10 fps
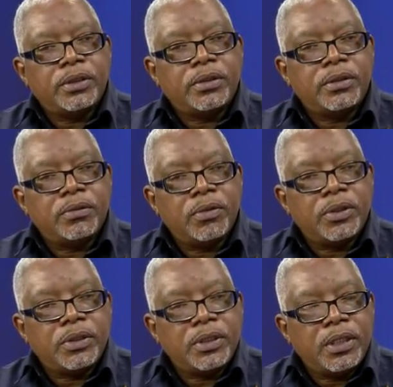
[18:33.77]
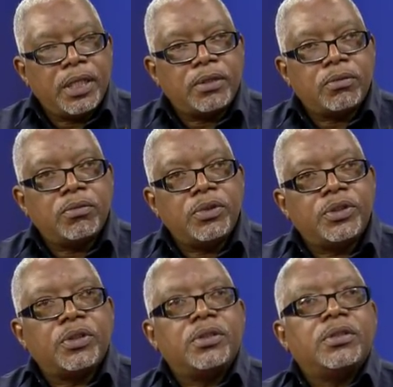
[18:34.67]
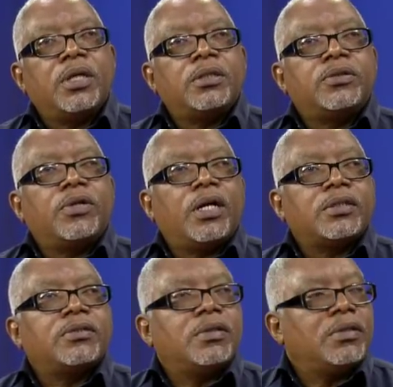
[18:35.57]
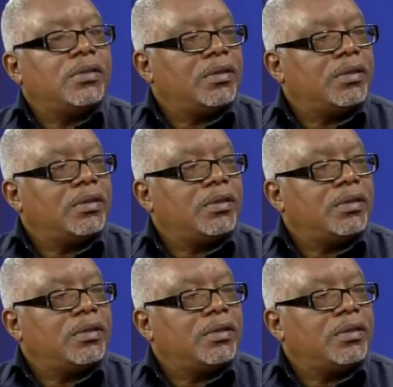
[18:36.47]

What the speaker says: say that we shouldn't attract